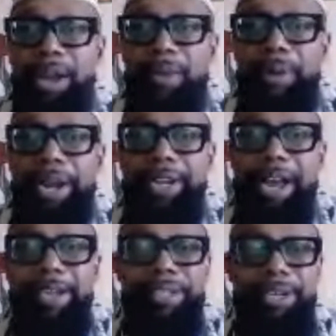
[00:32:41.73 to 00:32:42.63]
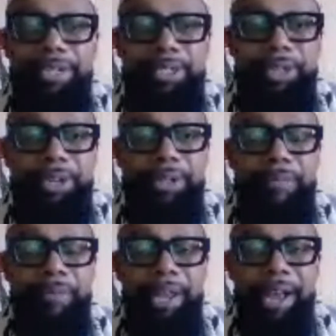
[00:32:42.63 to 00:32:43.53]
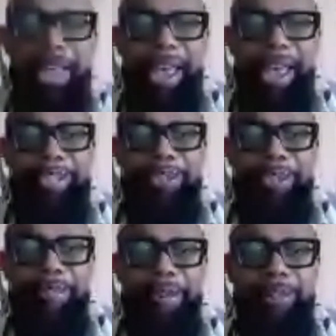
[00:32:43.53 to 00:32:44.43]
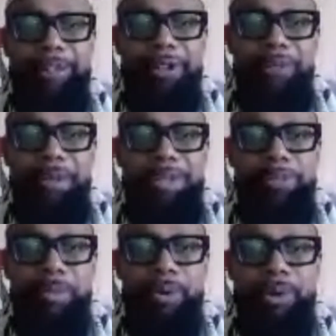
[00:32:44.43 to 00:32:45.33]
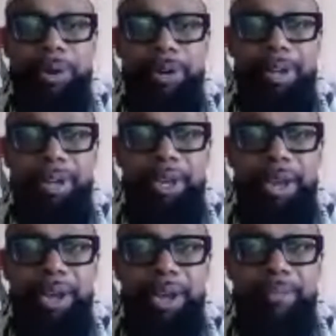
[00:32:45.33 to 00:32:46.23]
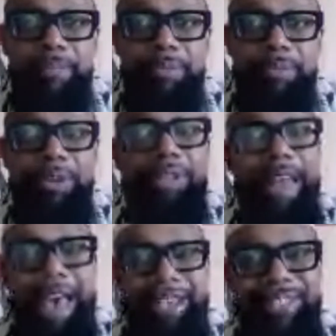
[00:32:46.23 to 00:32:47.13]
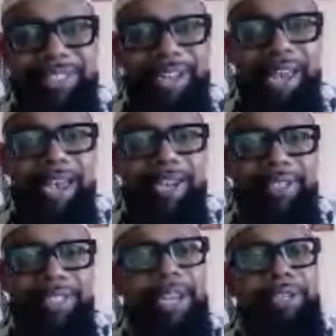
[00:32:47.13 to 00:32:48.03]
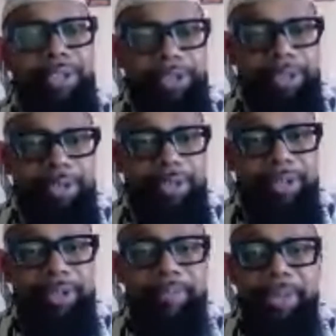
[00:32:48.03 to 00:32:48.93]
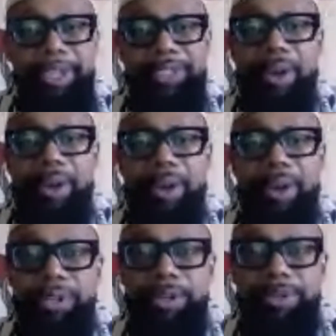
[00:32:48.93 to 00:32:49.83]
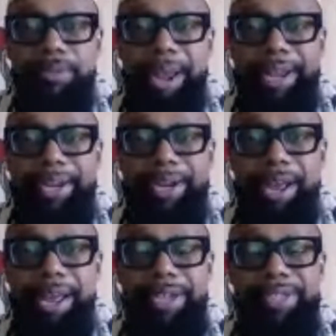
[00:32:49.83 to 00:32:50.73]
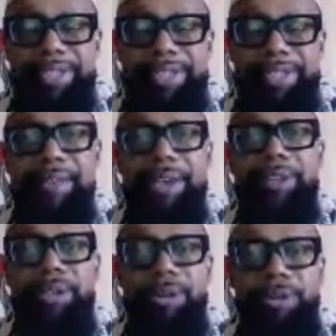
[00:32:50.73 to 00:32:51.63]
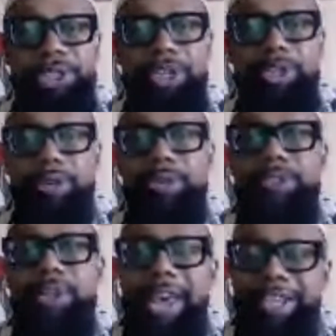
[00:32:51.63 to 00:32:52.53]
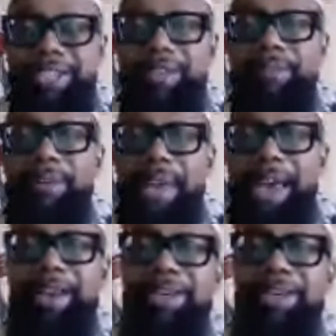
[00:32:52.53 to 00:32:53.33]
when I got to Hunter, I actually felt so much more relaxed and centered. And so I want you to recognize that you should use the HESI for that